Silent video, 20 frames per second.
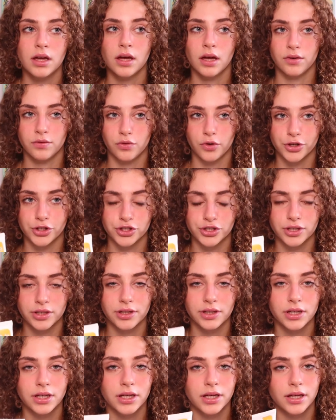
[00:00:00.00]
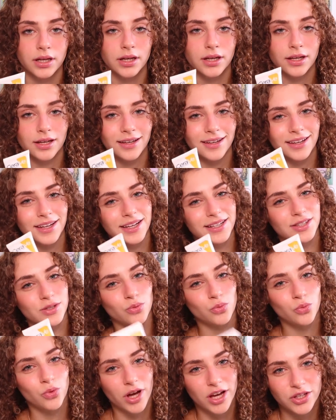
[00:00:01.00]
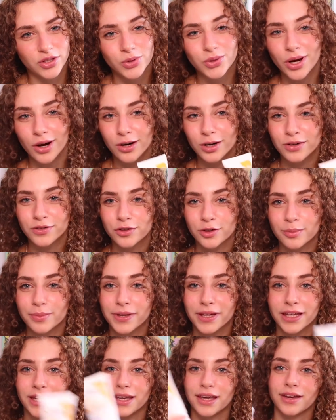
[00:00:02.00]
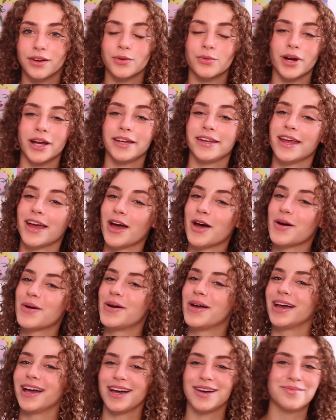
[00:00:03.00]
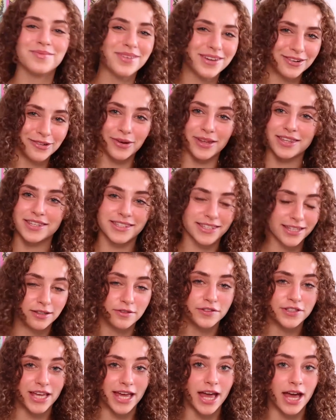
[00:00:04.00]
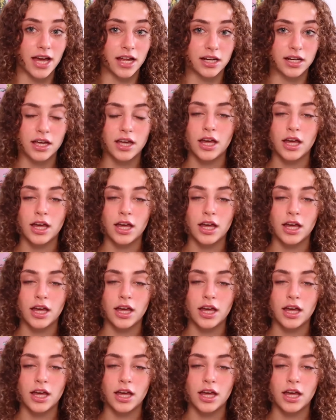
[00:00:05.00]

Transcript: Unfortunately, it's way too dark for me right now. I'm with self tan.